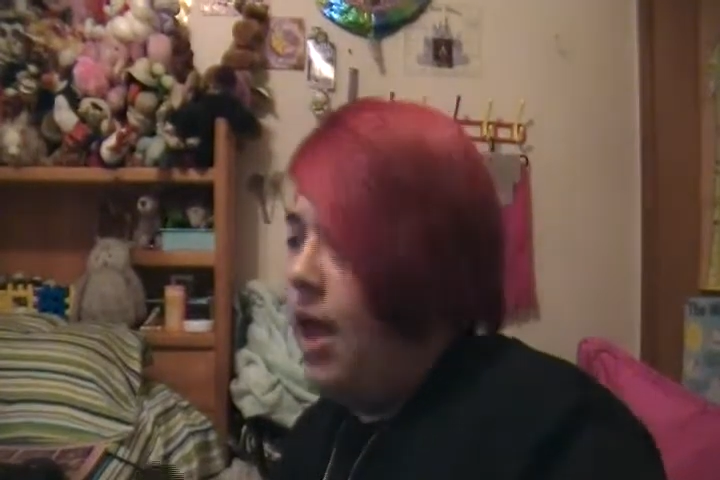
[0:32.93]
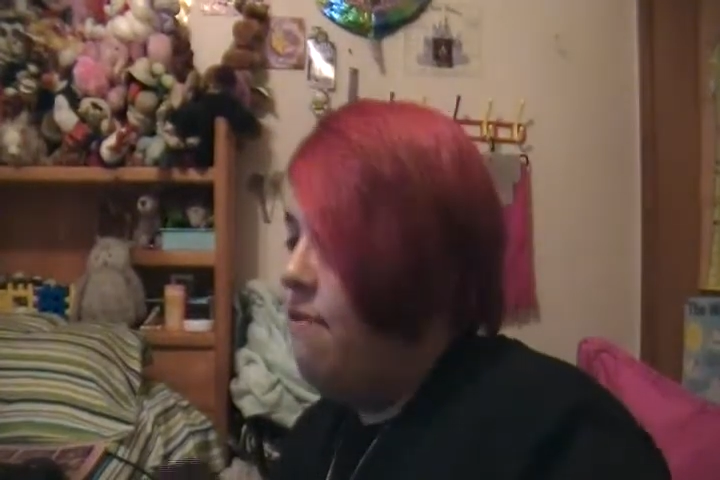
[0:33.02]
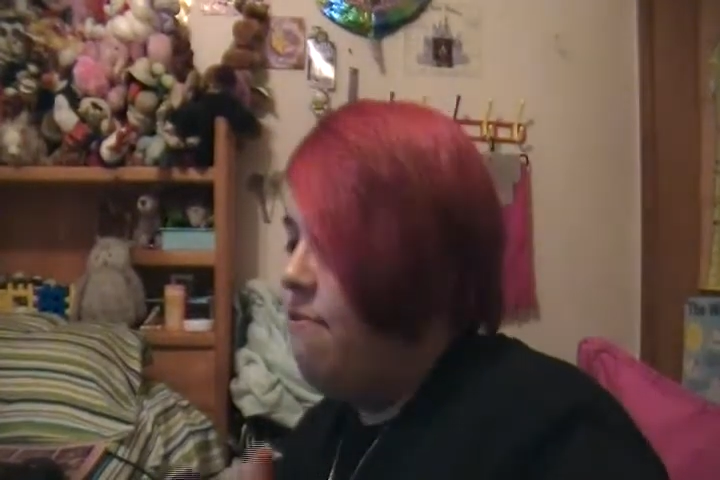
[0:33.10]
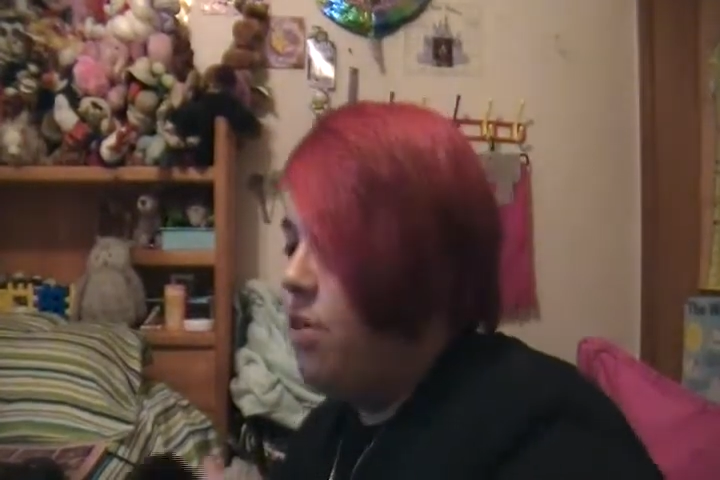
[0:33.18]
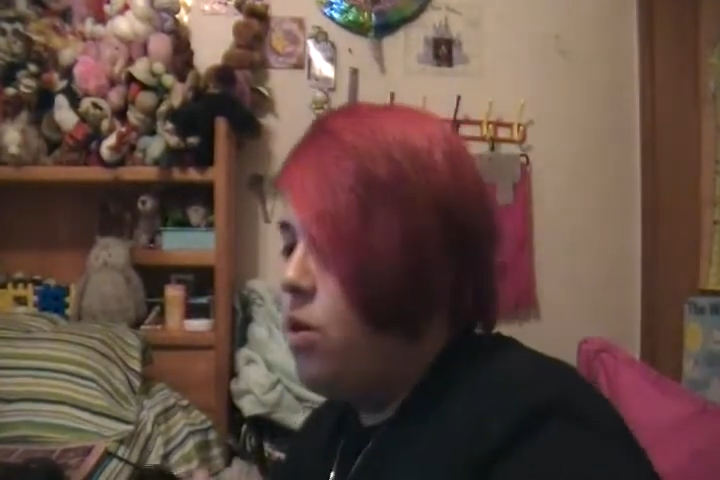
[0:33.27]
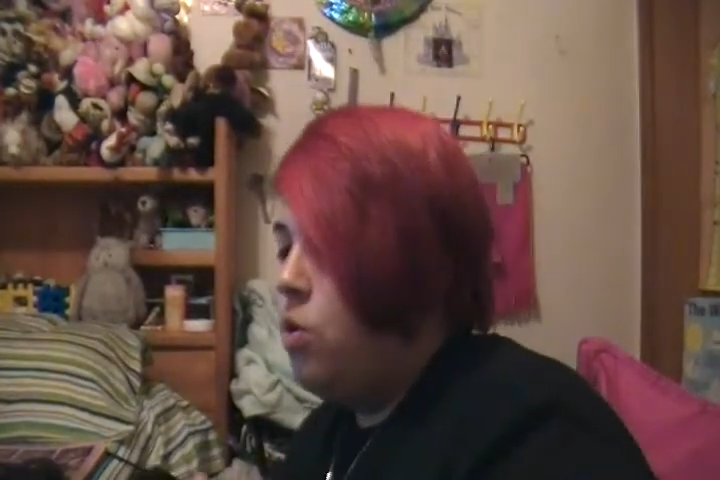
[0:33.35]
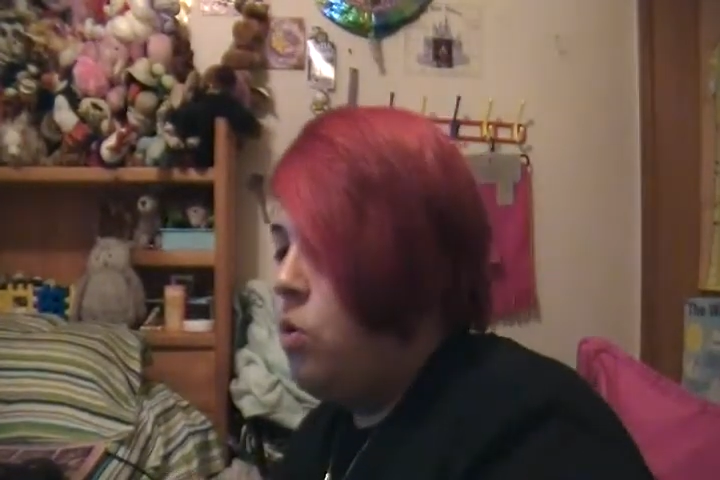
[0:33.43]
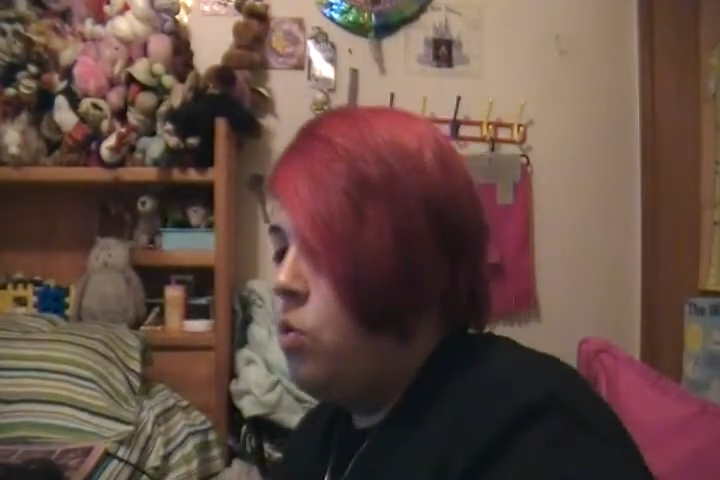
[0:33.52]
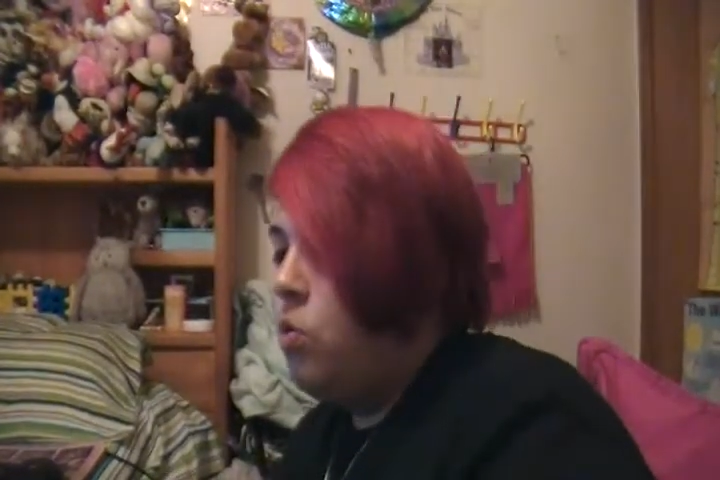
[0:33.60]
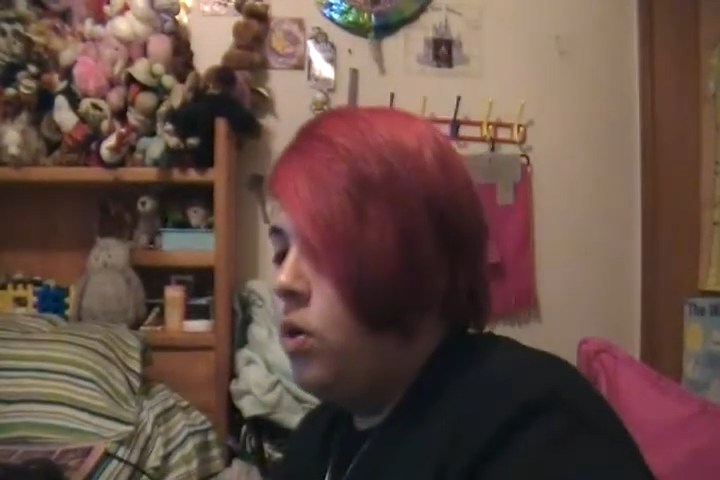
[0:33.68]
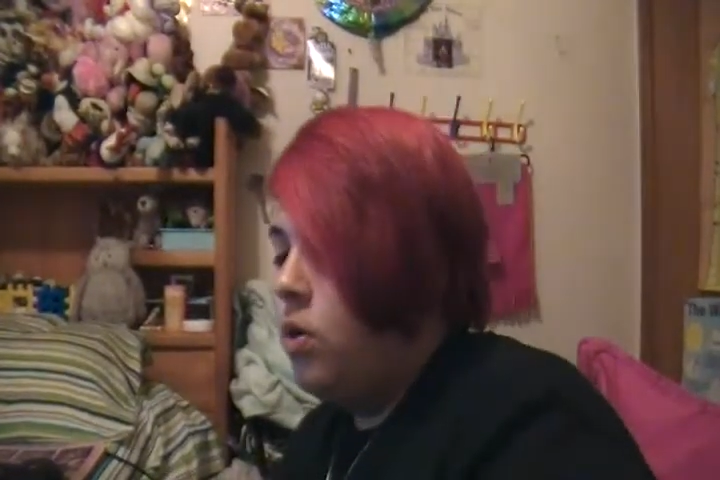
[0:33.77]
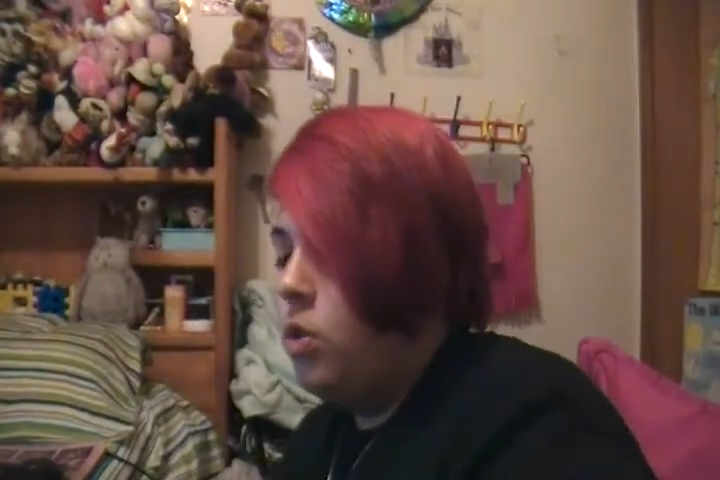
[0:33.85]
If
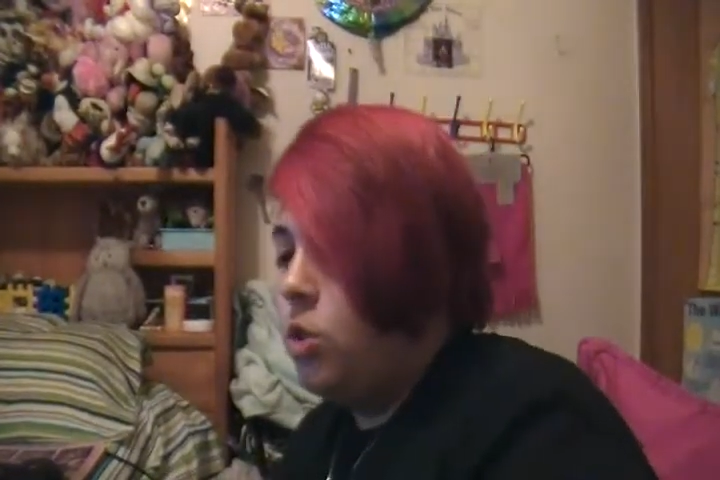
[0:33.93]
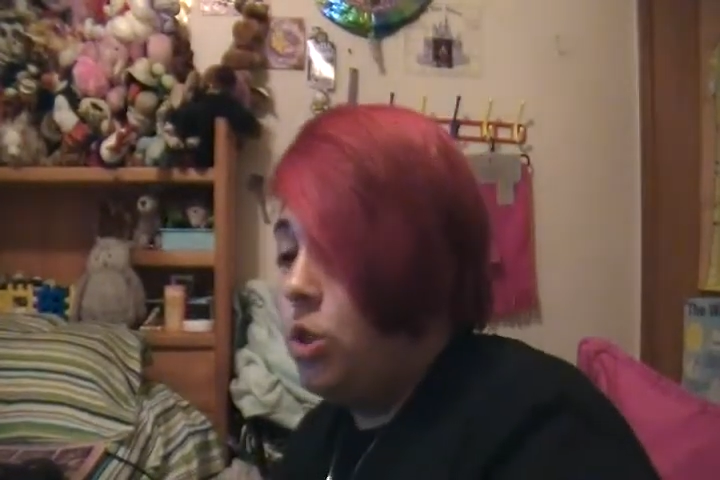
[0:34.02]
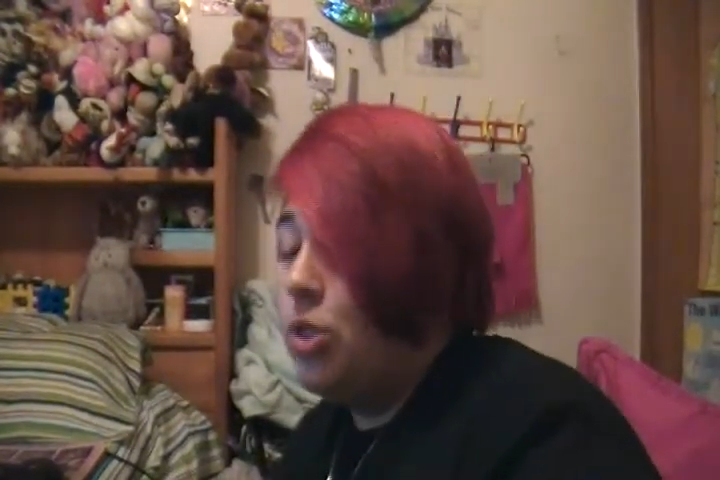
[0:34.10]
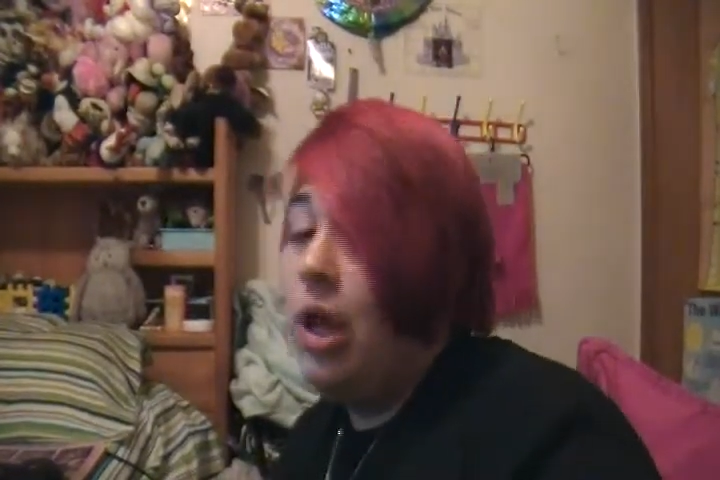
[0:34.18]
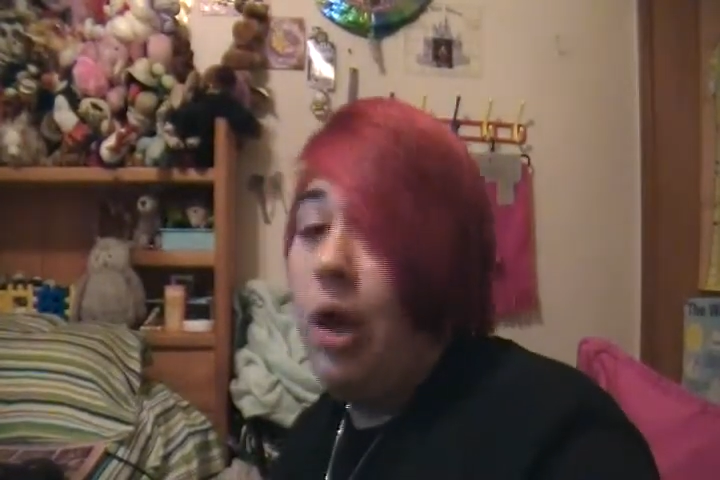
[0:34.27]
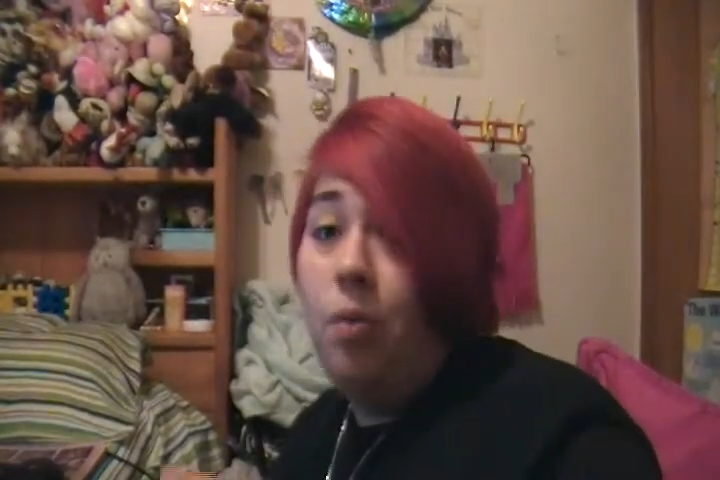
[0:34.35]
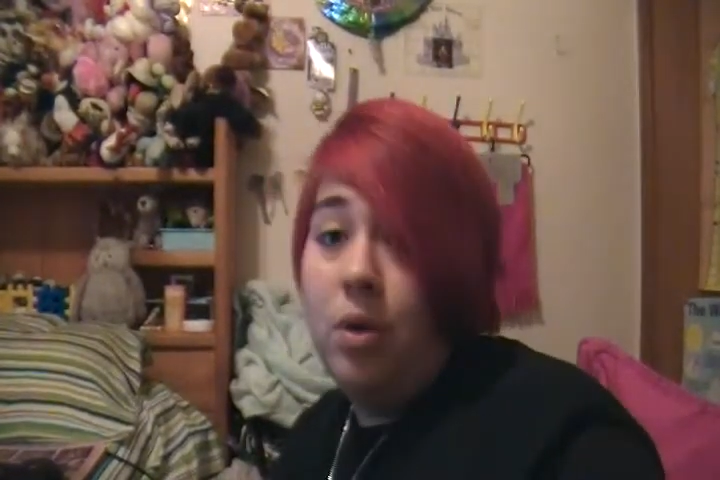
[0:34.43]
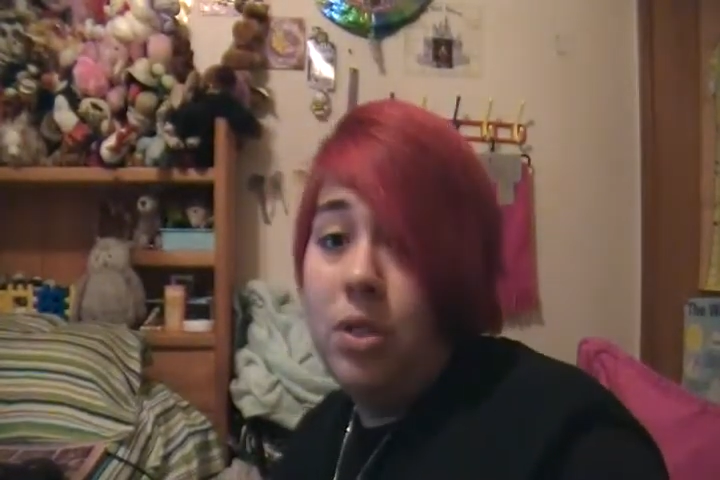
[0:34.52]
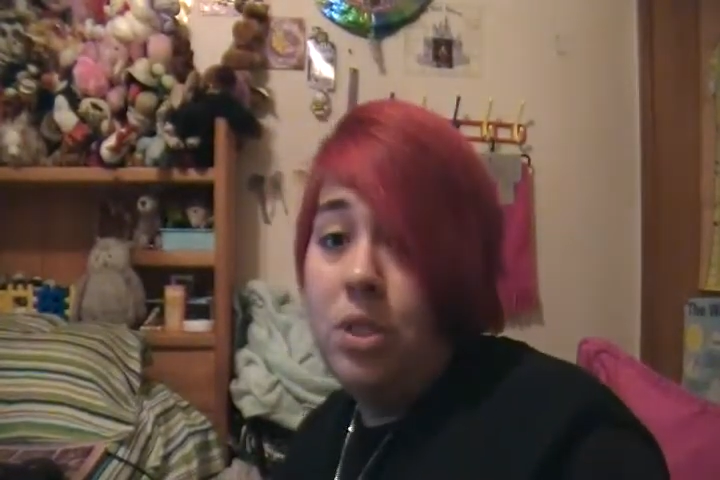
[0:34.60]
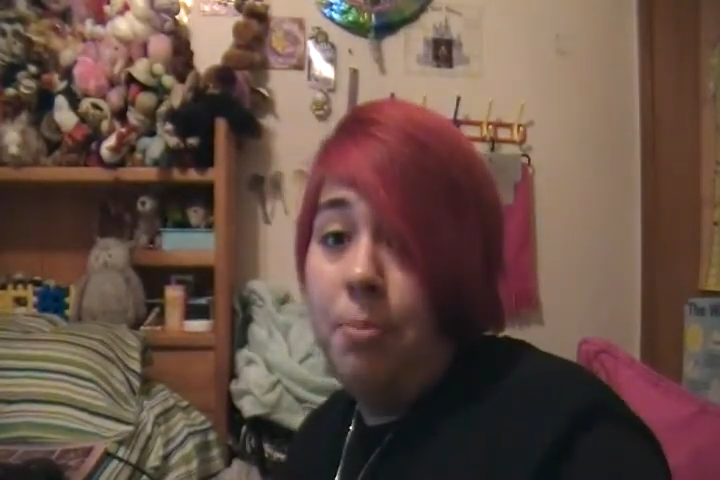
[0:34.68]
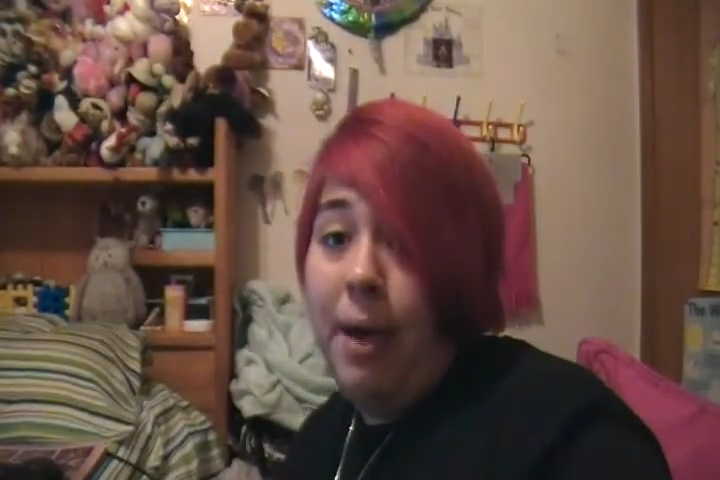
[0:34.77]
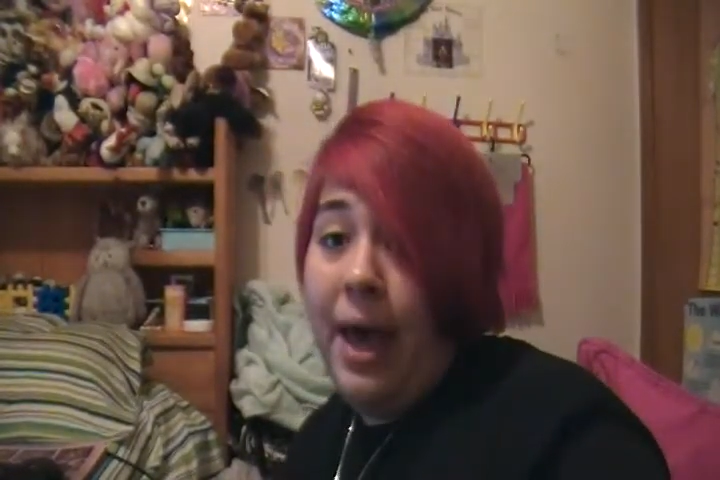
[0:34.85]
you do not
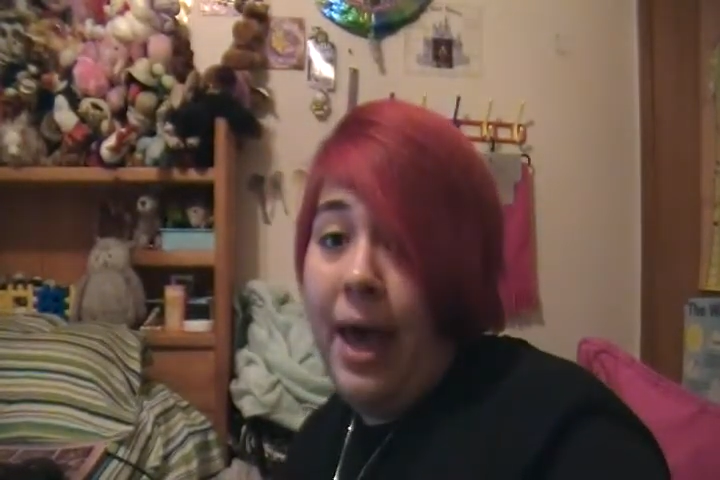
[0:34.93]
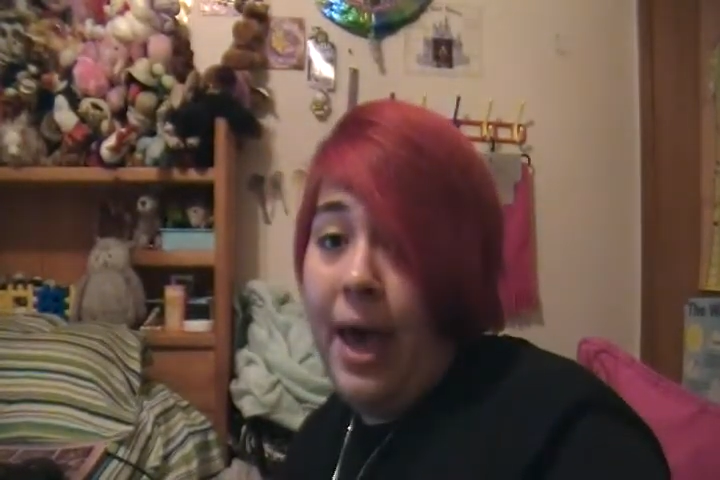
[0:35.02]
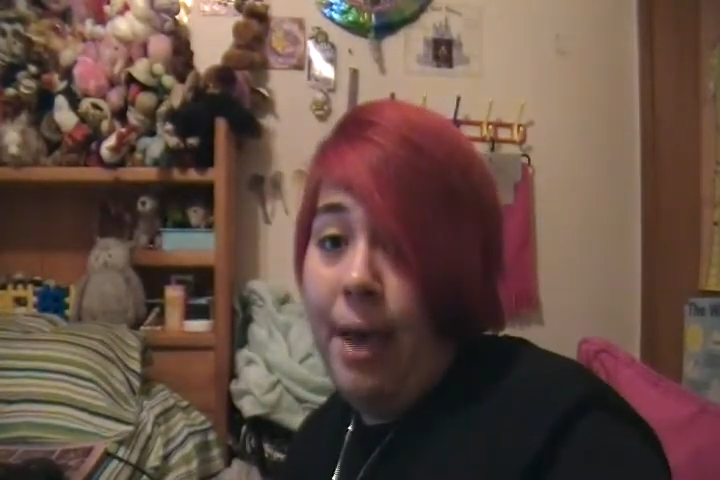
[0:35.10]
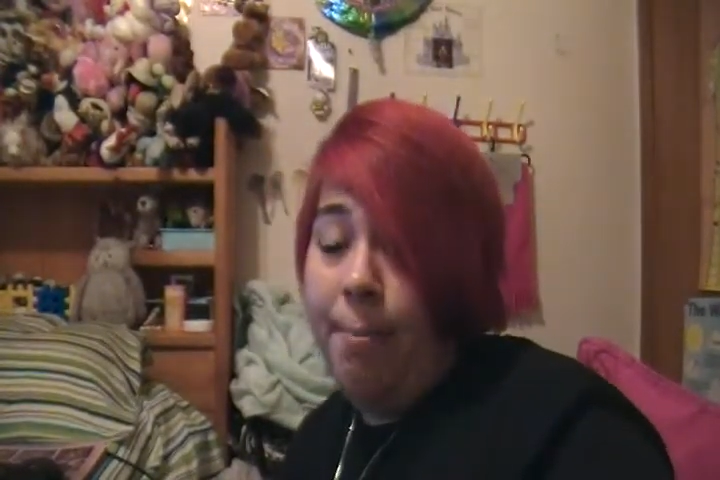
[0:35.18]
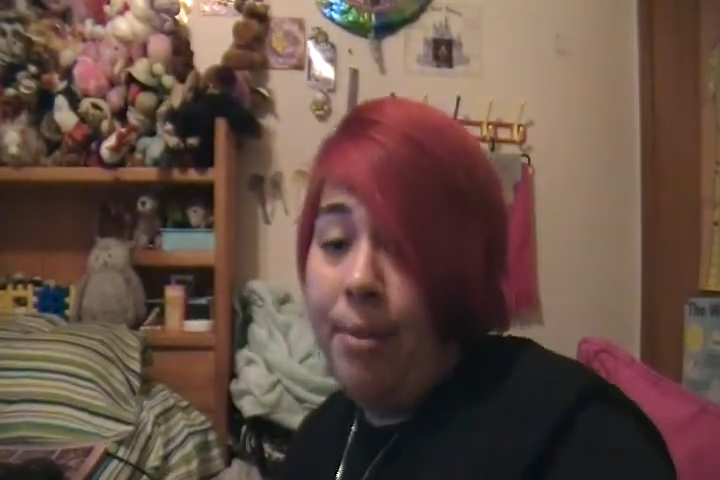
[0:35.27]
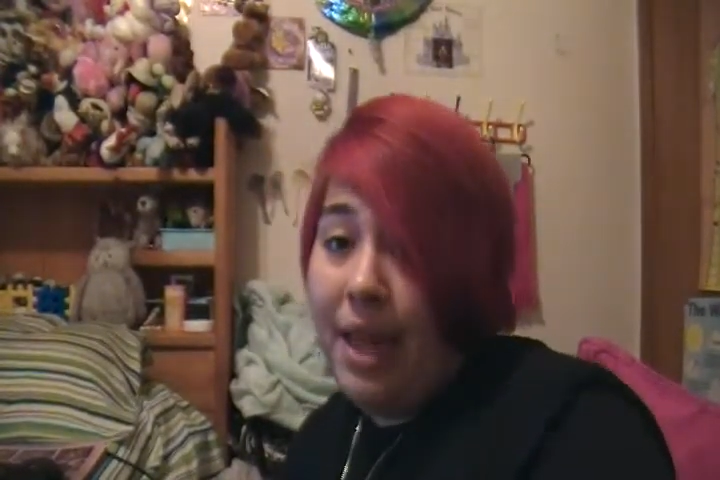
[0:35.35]
want to buy